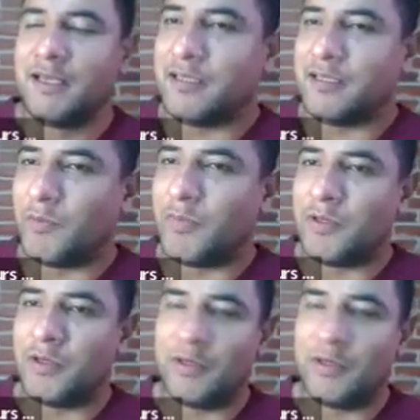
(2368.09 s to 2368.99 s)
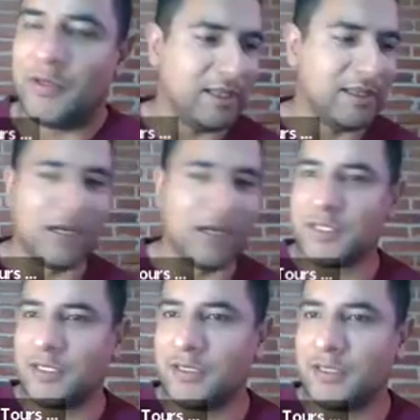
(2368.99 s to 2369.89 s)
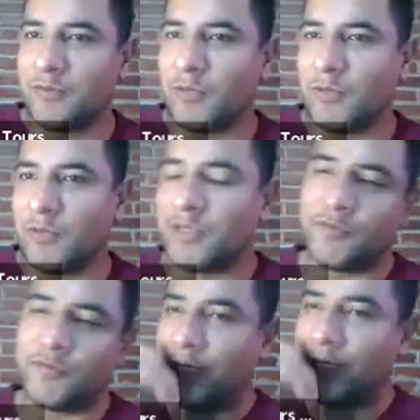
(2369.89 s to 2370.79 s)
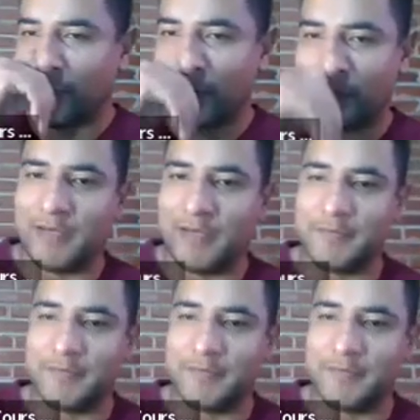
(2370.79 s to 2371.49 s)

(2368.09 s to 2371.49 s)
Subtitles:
the number 10,145.